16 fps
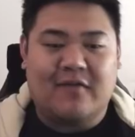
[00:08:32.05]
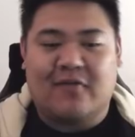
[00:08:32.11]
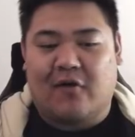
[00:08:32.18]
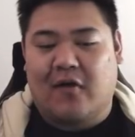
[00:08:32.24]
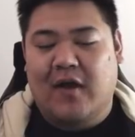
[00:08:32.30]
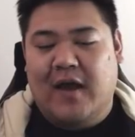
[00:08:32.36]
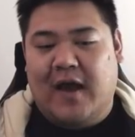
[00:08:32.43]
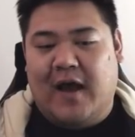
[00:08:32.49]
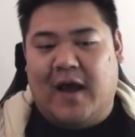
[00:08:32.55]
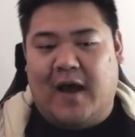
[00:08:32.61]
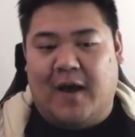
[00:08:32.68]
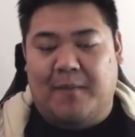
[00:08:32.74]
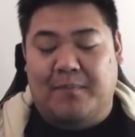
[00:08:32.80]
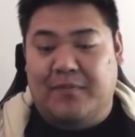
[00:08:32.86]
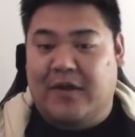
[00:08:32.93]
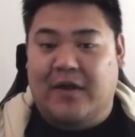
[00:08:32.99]
So
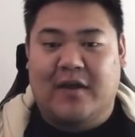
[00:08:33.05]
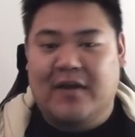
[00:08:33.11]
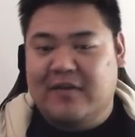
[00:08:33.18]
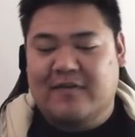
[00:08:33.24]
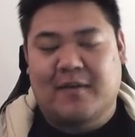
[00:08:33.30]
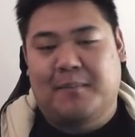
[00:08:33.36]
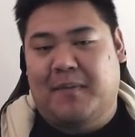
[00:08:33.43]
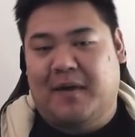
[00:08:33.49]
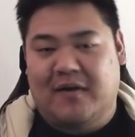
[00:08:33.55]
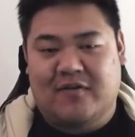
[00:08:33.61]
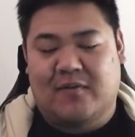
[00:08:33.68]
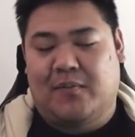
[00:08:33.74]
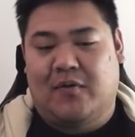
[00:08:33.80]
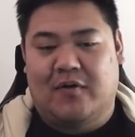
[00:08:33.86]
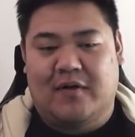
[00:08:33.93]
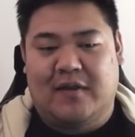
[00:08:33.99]
there is some monk
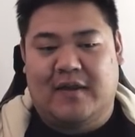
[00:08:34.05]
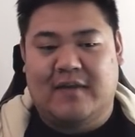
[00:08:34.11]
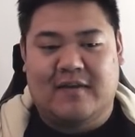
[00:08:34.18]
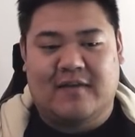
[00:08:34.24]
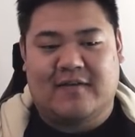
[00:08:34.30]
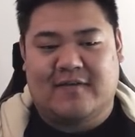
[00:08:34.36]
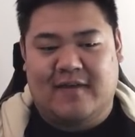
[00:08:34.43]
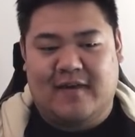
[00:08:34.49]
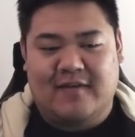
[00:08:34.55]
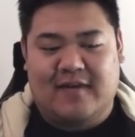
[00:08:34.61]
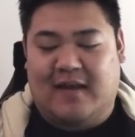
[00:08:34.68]
support in this set,